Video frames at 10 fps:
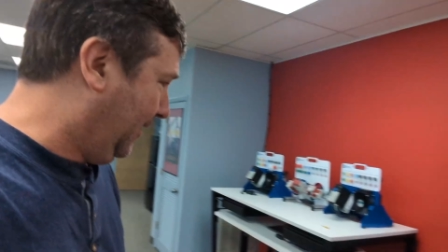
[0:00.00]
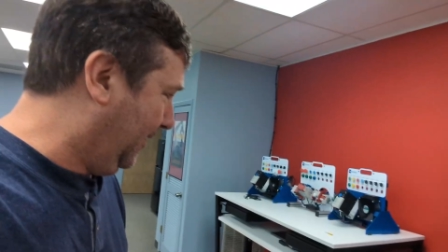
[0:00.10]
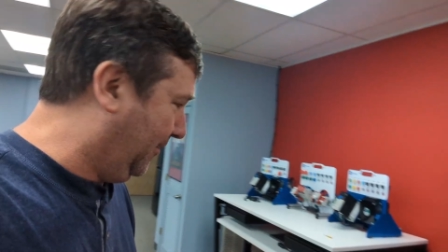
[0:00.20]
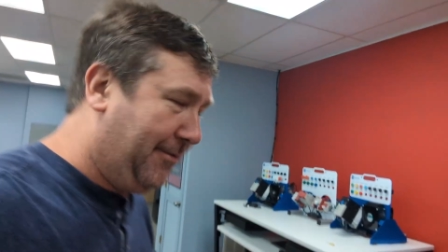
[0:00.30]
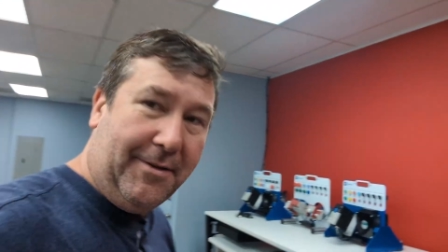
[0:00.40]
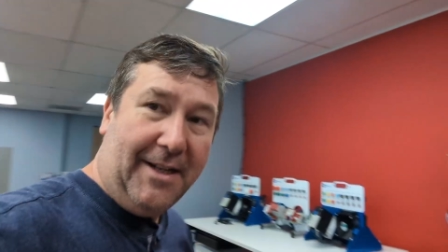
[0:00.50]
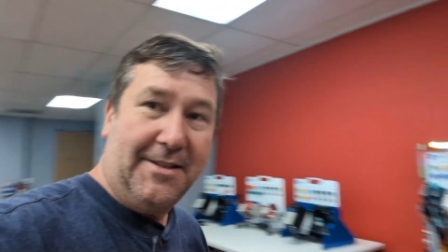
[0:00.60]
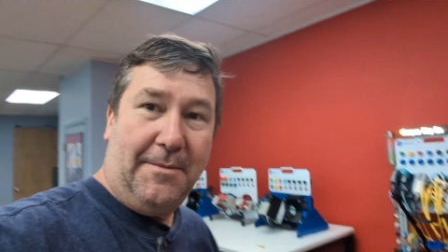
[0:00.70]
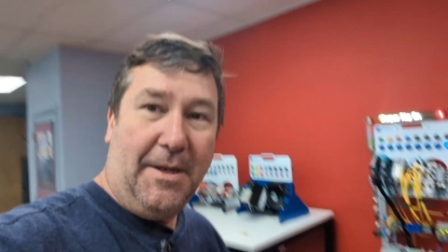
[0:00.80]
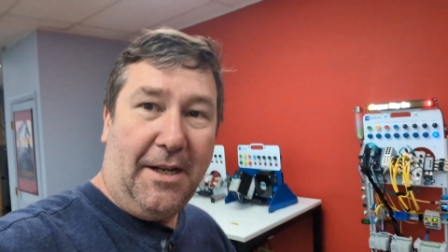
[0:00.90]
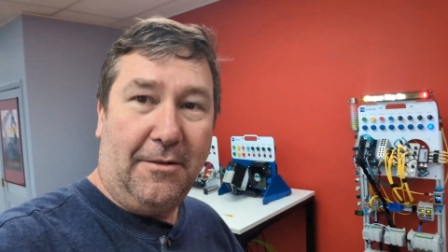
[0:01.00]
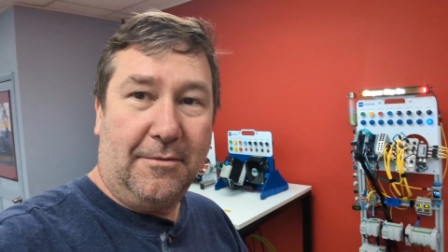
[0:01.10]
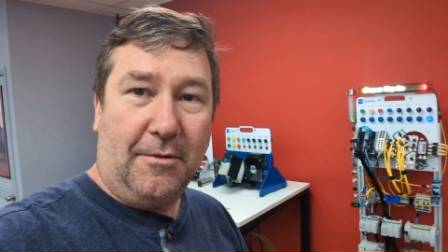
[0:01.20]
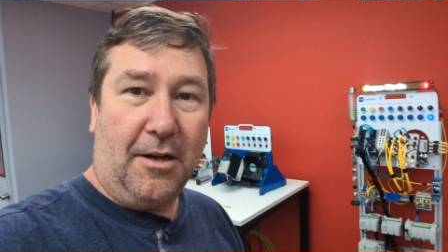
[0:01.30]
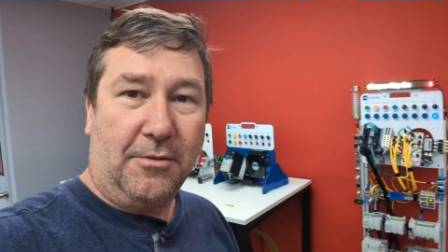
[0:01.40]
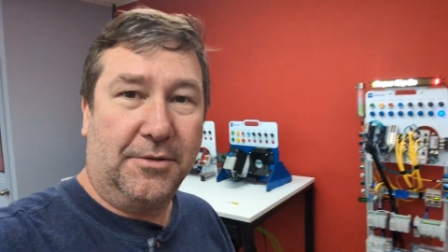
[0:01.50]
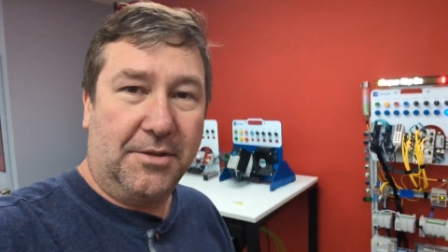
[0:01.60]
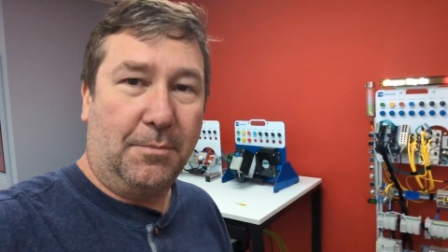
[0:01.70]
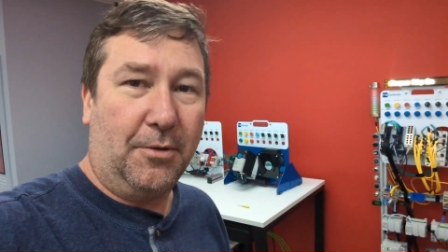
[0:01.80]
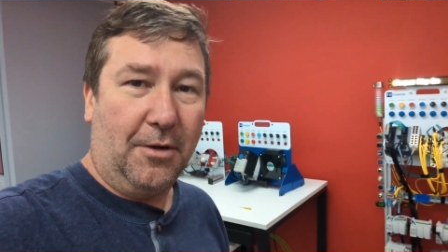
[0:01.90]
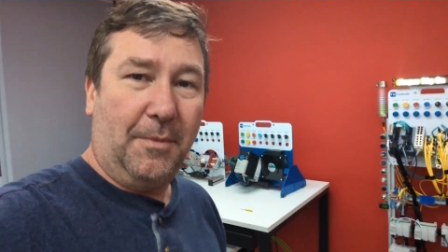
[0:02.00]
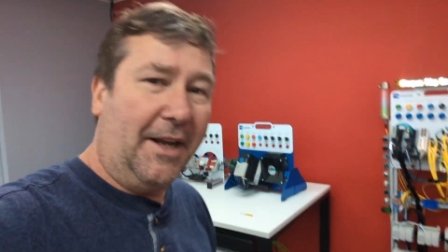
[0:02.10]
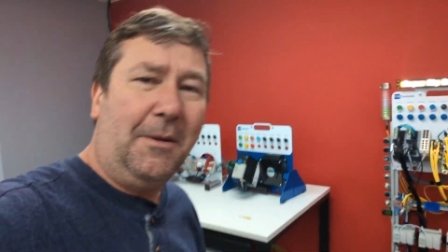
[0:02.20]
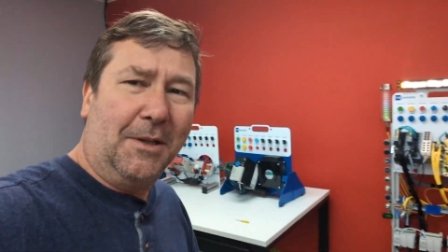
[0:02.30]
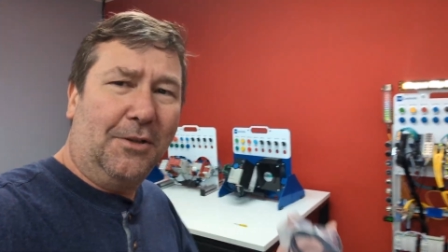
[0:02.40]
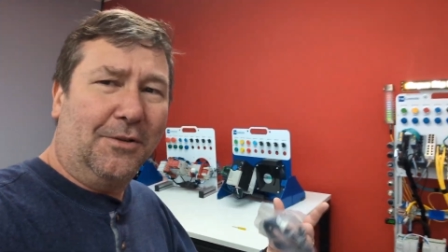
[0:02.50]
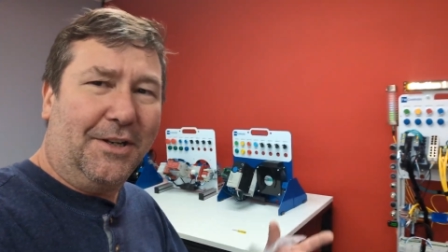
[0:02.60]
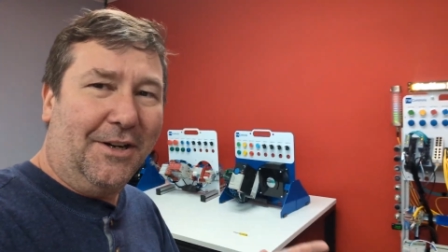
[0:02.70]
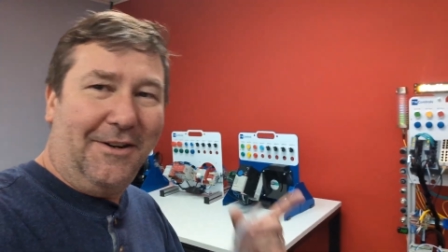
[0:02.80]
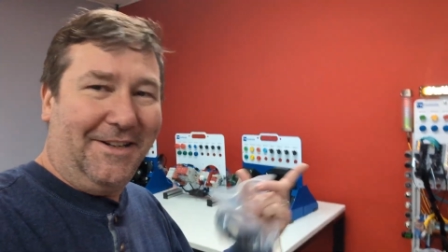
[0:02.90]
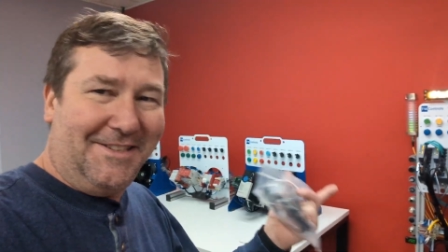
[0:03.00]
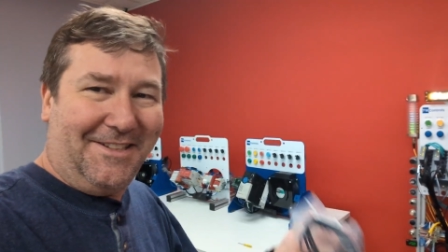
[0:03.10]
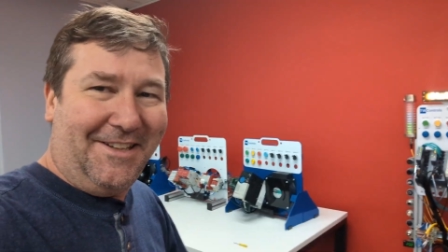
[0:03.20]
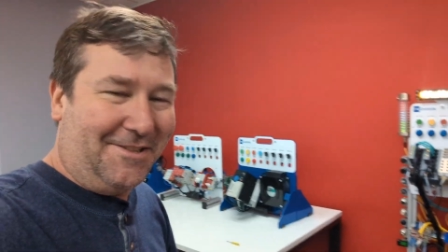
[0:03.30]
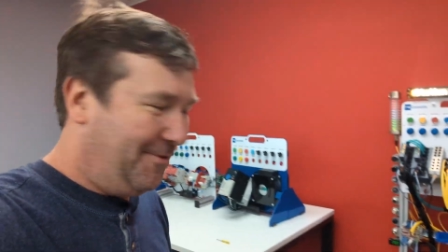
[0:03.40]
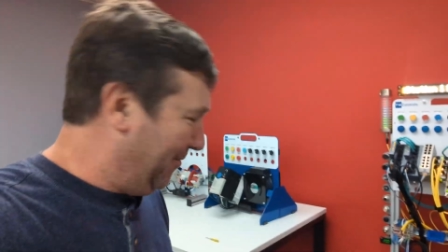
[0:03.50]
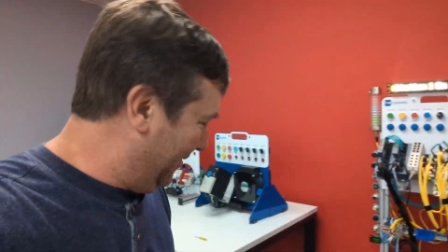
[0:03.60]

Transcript: I'll, guys, I'm not Rockwell support, but I am a little curious, so that's why